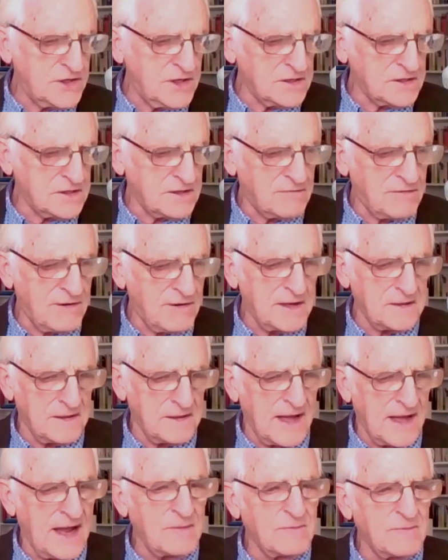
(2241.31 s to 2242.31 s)
she has a
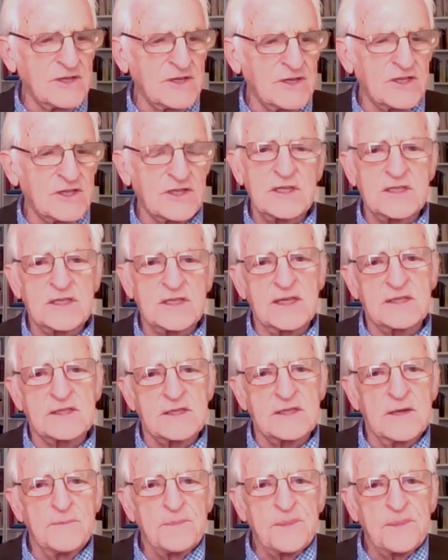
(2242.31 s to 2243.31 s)
great line where she
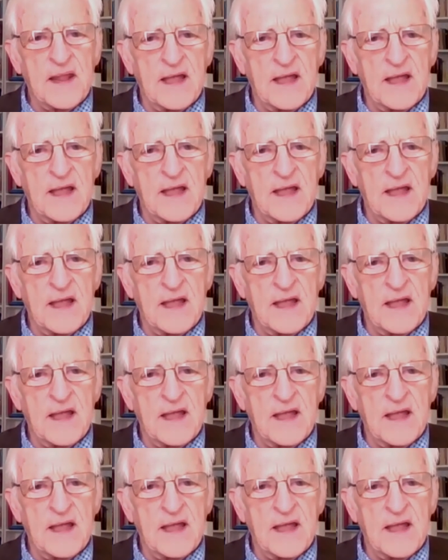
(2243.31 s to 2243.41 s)
says,